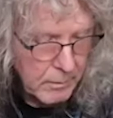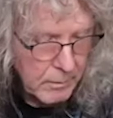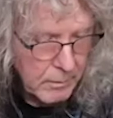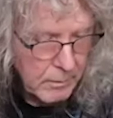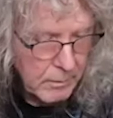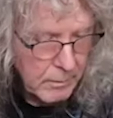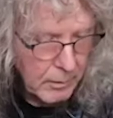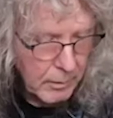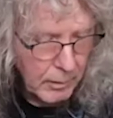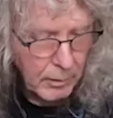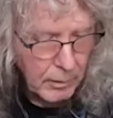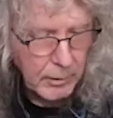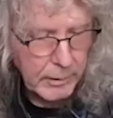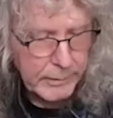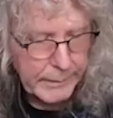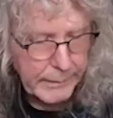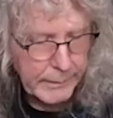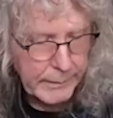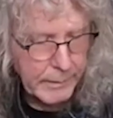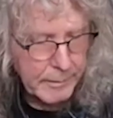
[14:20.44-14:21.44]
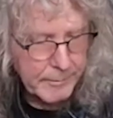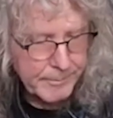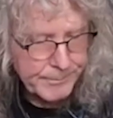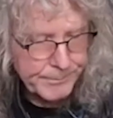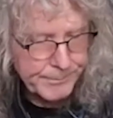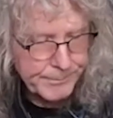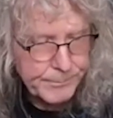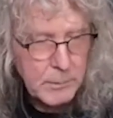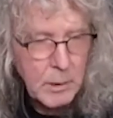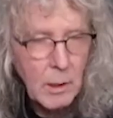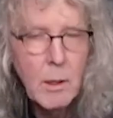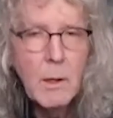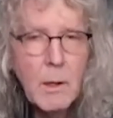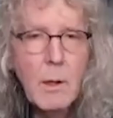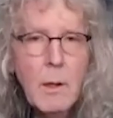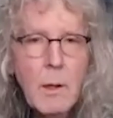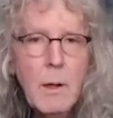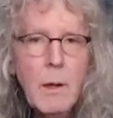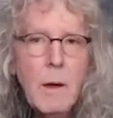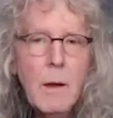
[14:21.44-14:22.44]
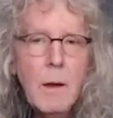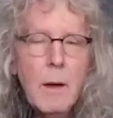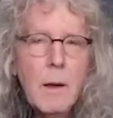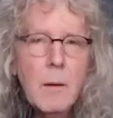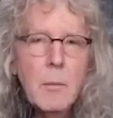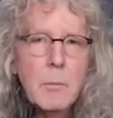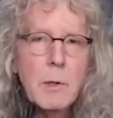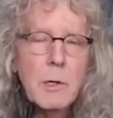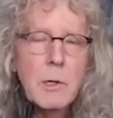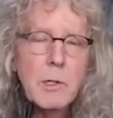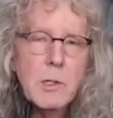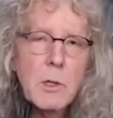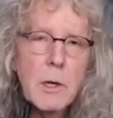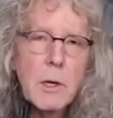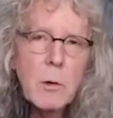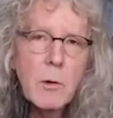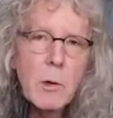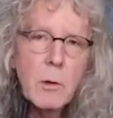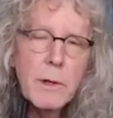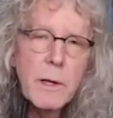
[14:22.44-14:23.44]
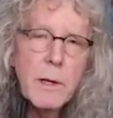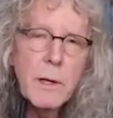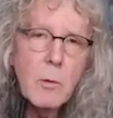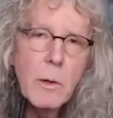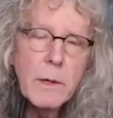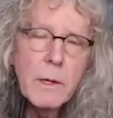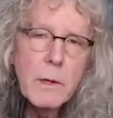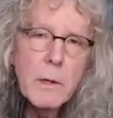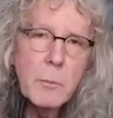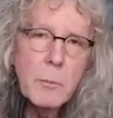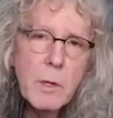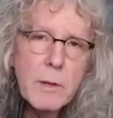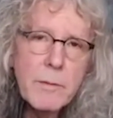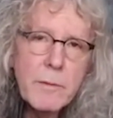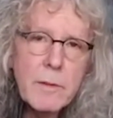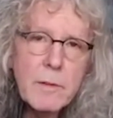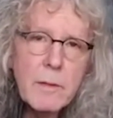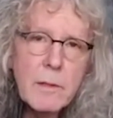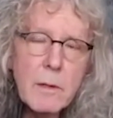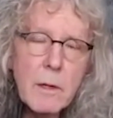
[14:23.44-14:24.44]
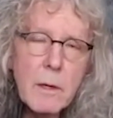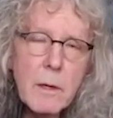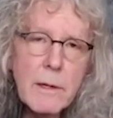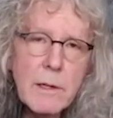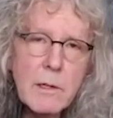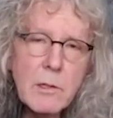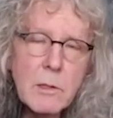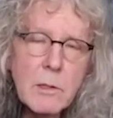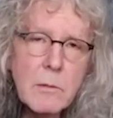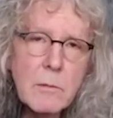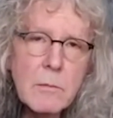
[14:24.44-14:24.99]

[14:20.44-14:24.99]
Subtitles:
Oh, yeah. Pretty sure I wrote that one in a previous incarnation.